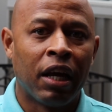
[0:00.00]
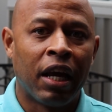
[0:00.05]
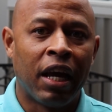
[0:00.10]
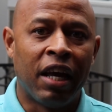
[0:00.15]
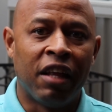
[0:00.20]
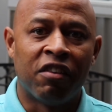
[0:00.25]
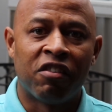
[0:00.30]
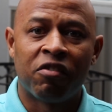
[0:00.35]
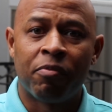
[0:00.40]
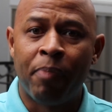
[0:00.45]

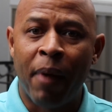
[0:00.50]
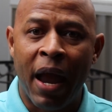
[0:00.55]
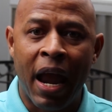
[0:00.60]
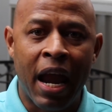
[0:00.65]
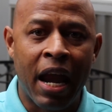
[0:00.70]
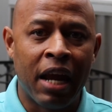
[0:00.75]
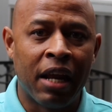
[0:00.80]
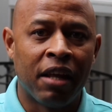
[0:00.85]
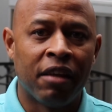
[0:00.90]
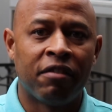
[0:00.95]
in
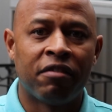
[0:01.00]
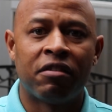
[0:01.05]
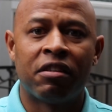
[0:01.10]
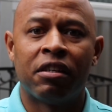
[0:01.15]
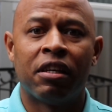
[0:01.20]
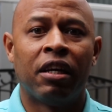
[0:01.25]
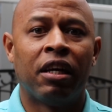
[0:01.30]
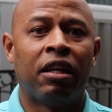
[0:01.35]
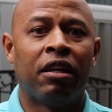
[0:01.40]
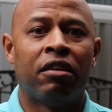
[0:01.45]
spain
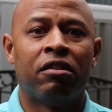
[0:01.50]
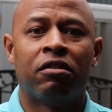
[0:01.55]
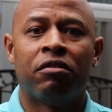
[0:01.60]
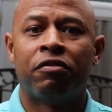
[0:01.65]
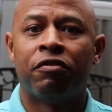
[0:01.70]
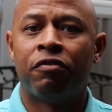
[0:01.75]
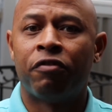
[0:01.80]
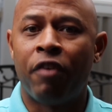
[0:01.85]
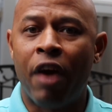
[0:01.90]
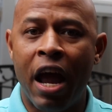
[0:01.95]
it's in
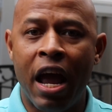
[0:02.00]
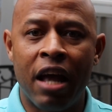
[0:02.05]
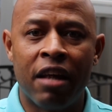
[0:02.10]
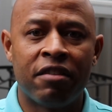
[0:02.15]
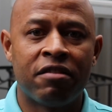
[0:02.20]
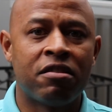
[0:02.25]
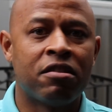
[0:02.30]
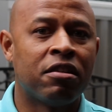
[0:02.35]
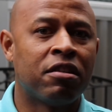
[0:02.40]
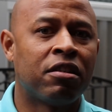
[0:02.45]

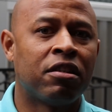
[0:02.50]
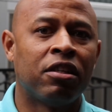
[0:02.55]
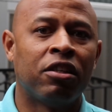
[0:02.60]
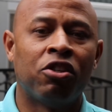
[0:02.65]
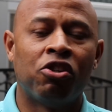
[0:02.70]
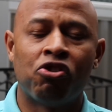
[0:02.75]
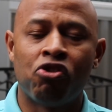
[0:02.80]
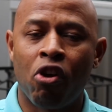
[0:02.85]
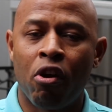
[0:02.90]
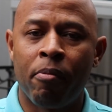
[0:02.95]
france it's
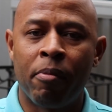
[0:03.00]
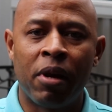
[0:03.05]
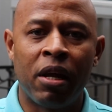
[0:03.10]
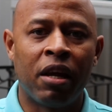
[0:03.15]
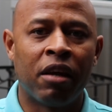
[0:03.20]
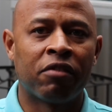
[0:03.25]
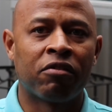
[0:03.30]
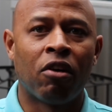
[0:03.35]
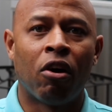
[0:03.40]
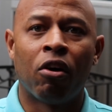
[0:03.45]
in
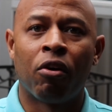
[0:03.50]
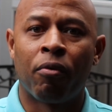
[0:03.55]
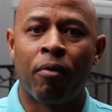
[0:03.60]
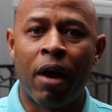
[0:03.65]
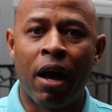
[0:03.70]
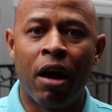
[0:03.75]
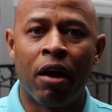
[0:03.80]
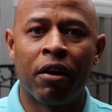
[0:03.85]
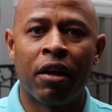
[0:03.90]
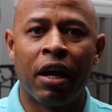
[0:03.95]
germany it's all
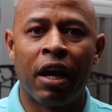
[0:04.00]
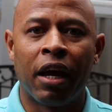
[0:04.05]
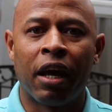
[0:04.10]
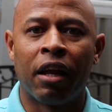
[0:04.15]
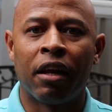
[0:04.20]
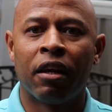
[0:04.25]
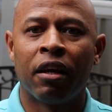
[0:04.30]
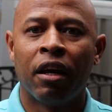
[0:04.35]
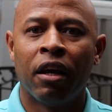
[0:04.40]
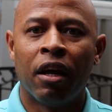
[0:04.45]
around
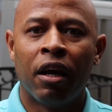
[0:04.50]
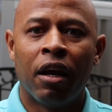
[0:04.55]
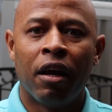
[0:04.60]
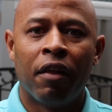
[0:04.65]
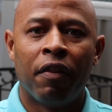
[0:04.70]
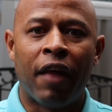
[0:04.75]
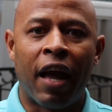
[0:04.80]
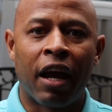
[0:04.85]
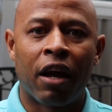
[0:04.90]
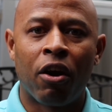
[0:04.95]
and
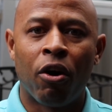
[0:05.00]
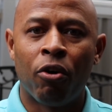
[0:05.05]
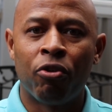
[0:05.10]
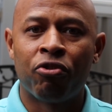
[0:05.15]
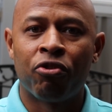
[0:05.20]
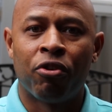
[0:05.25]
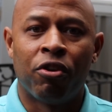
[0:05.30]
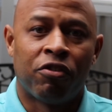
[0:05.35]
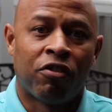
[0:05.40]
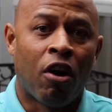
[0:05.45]
that
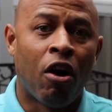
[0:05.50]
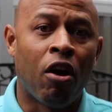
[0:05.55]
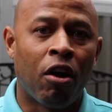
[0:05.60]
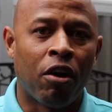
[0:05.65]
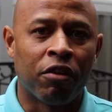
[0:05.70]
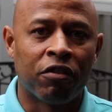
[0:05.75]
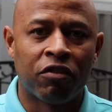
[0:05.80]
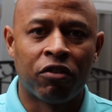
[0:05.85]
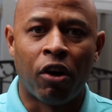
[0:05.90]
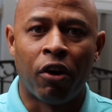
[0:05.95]
culture is
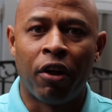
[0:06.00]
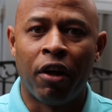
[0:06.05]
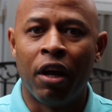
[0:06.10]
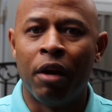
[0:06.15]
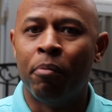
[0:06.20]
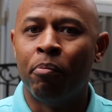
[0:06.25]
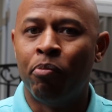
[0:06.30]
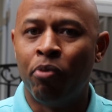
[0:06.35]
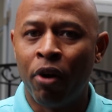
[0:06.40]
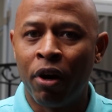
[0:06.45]
ours started
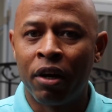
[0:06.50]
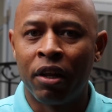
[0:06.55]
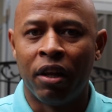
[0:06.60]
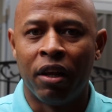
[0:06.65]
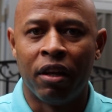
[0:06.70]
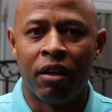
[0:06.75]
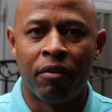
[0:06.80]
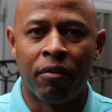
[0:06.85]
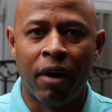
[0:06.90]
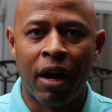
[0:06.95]
in
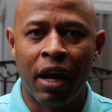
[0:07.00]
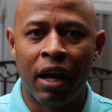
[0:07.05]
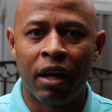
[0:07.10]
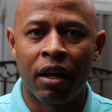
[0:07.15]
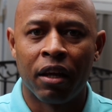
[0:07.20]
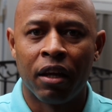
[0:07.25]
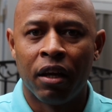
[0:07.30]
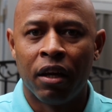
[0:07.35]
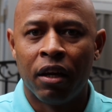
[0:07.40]
brooklyn right